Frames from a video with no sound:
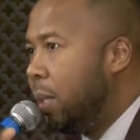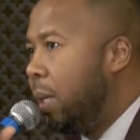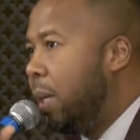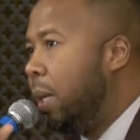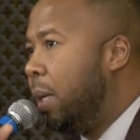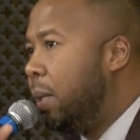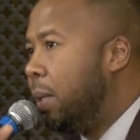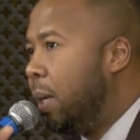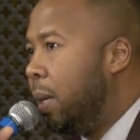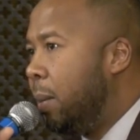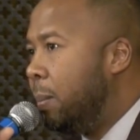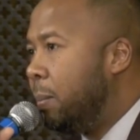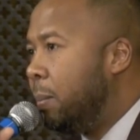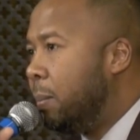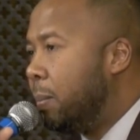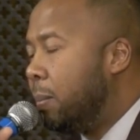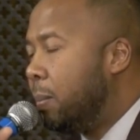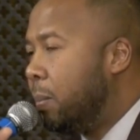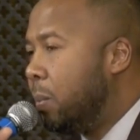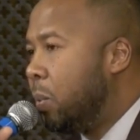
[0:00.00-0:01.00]
And
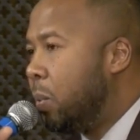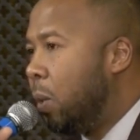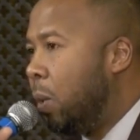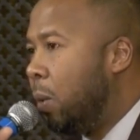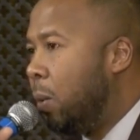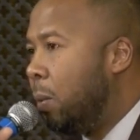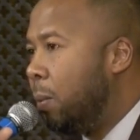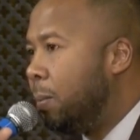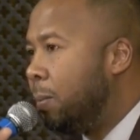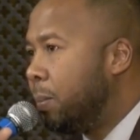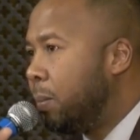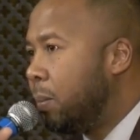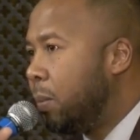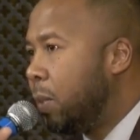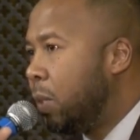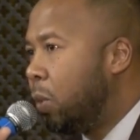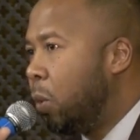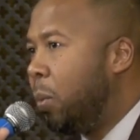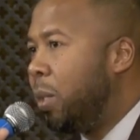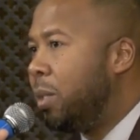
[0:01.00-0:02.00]

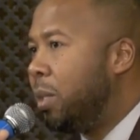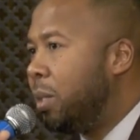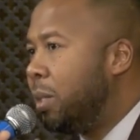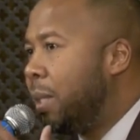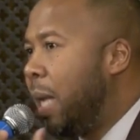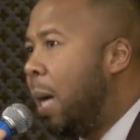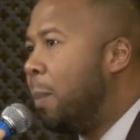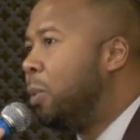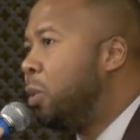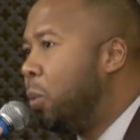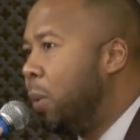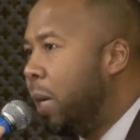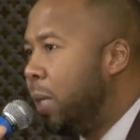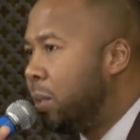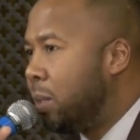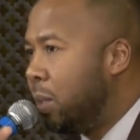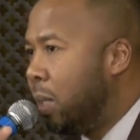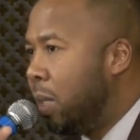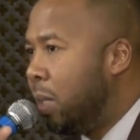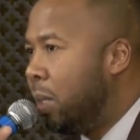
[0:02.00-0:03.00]
so we should stop
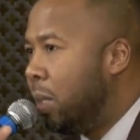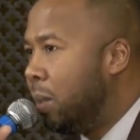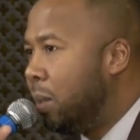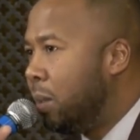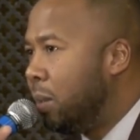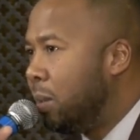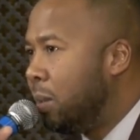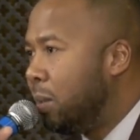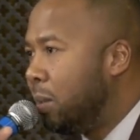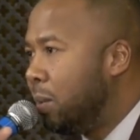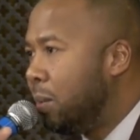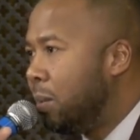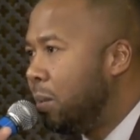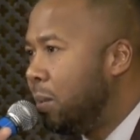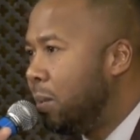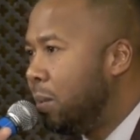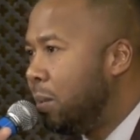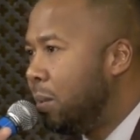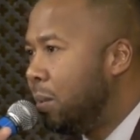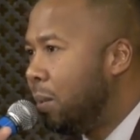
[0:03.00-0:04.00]
translating
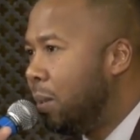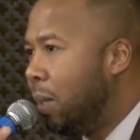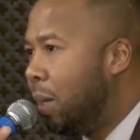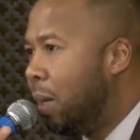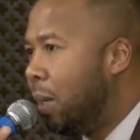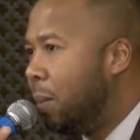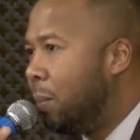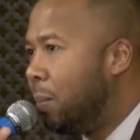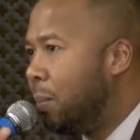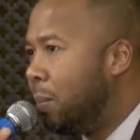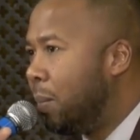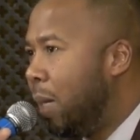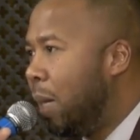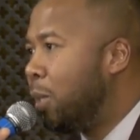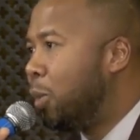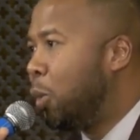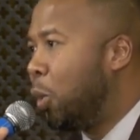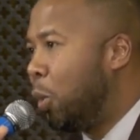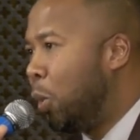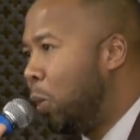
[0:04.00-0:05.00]

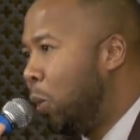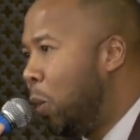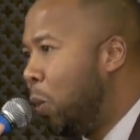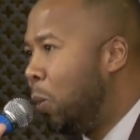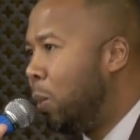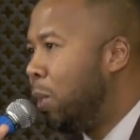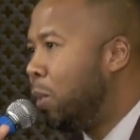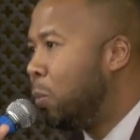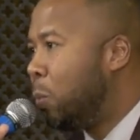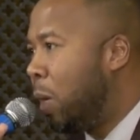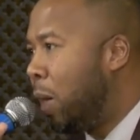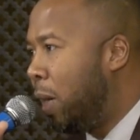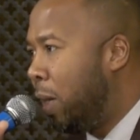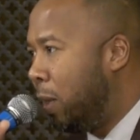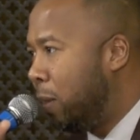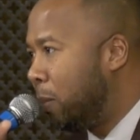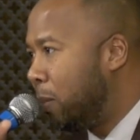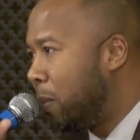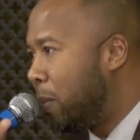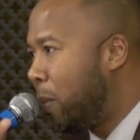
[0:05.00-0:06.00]
Azhar alone as
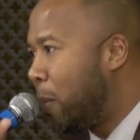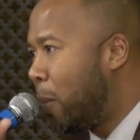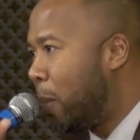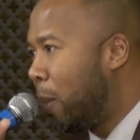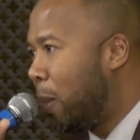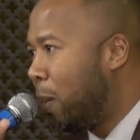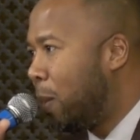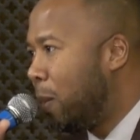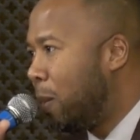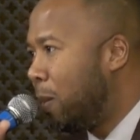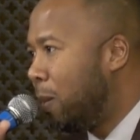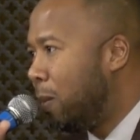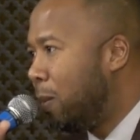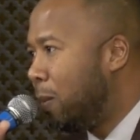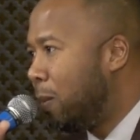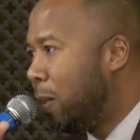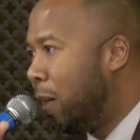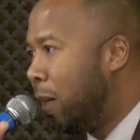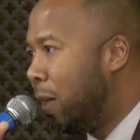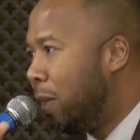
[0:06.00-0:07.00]
white,
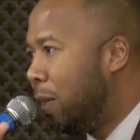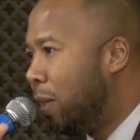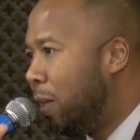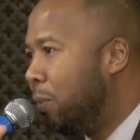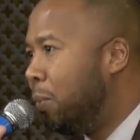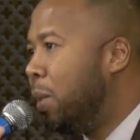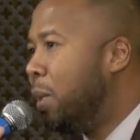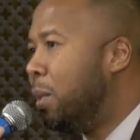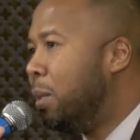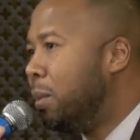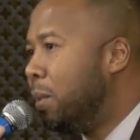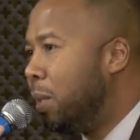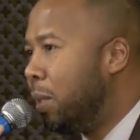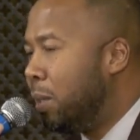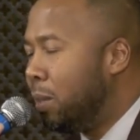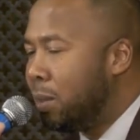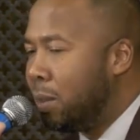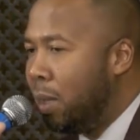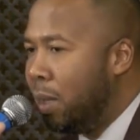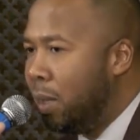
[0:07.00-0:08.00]
right? If
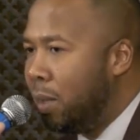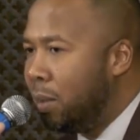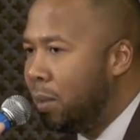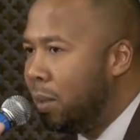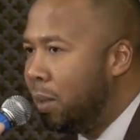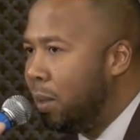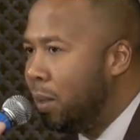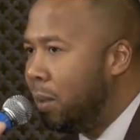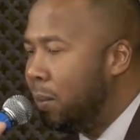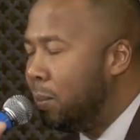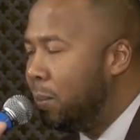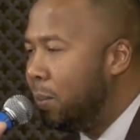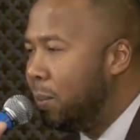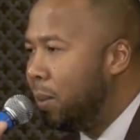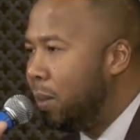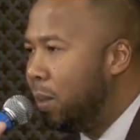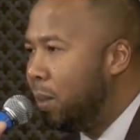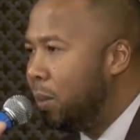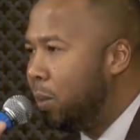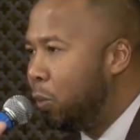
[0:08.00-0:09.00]
anything, it's like Imam
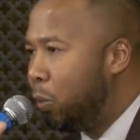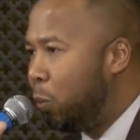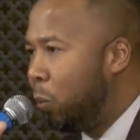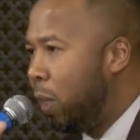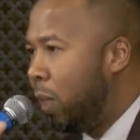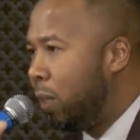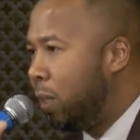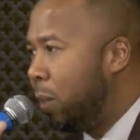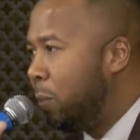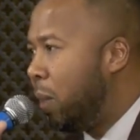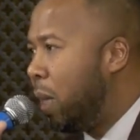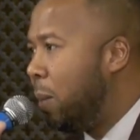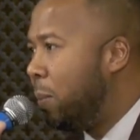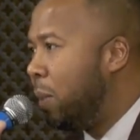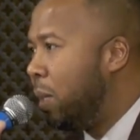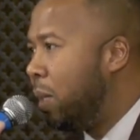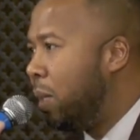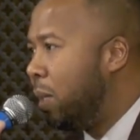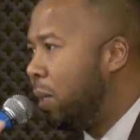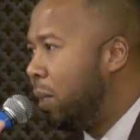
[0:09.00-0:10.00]

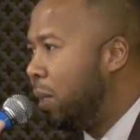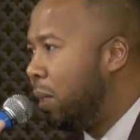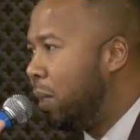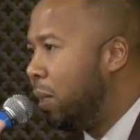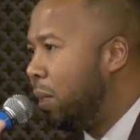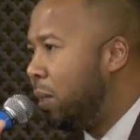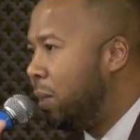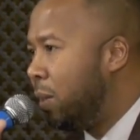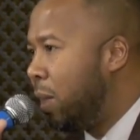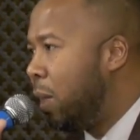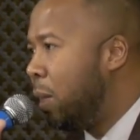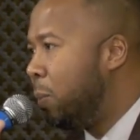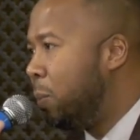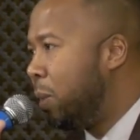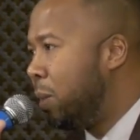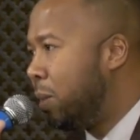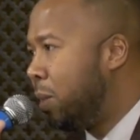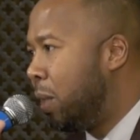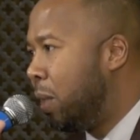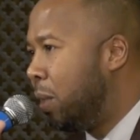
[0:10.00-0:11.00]

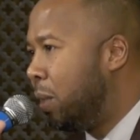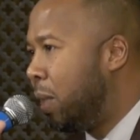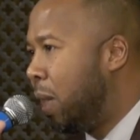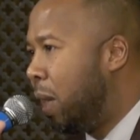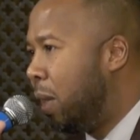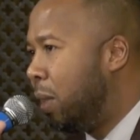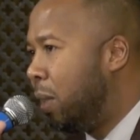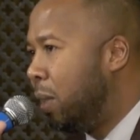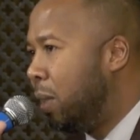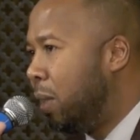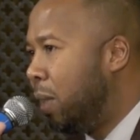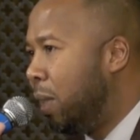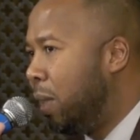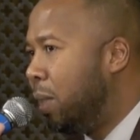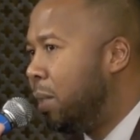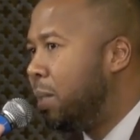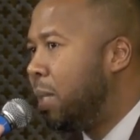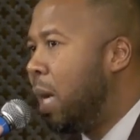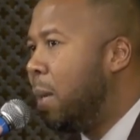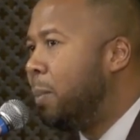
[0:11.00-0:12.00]
Zahabi said that
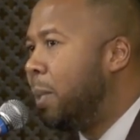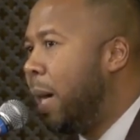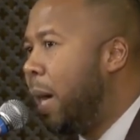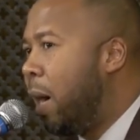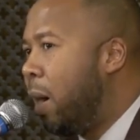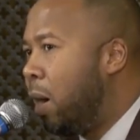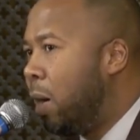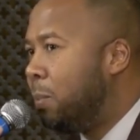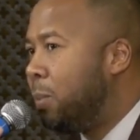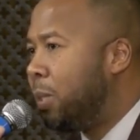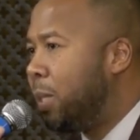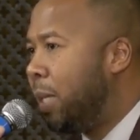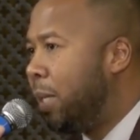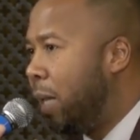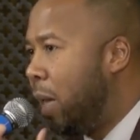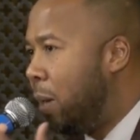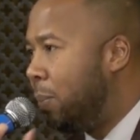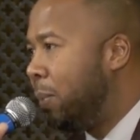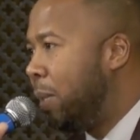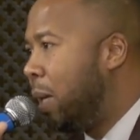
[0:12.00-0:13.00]
anytime the Arabs
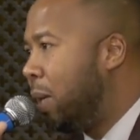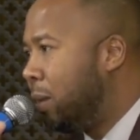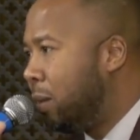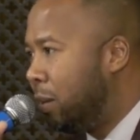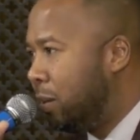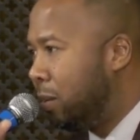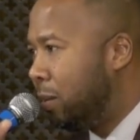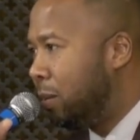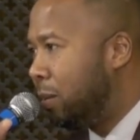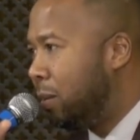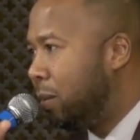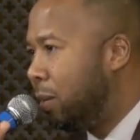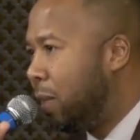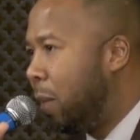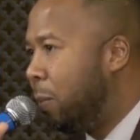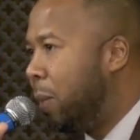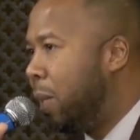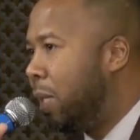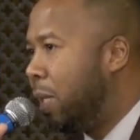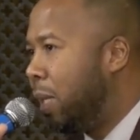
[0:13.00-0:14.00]
said Abyad,
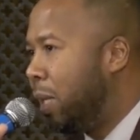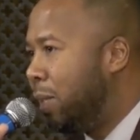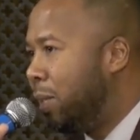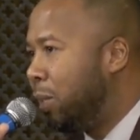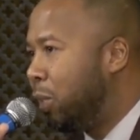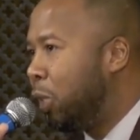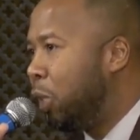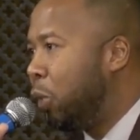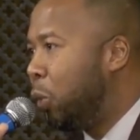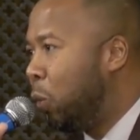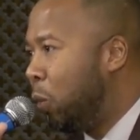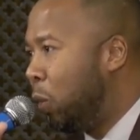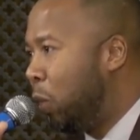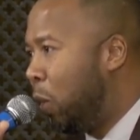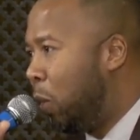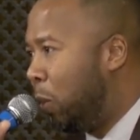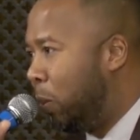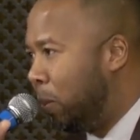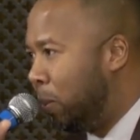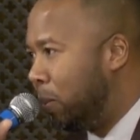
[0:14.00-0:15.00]
they meant
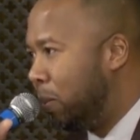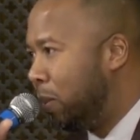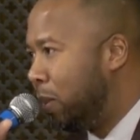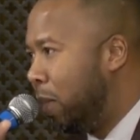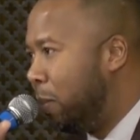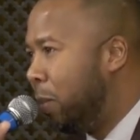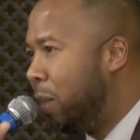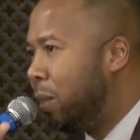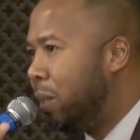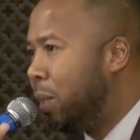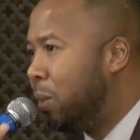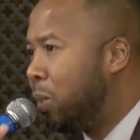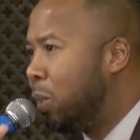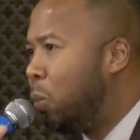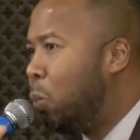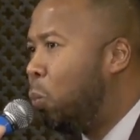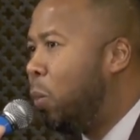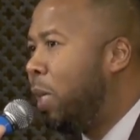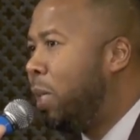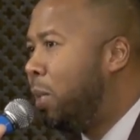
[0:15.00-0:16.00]
Hantiyulon. They meant this
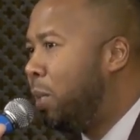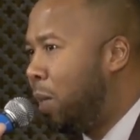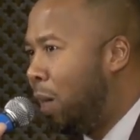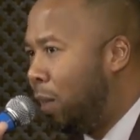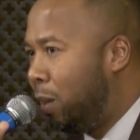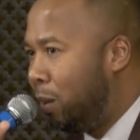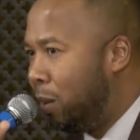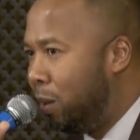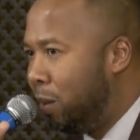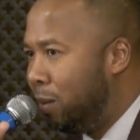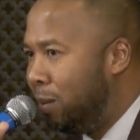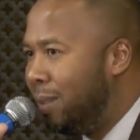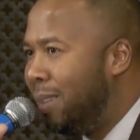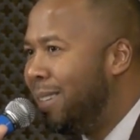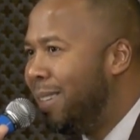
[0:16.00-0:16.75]
weak colored.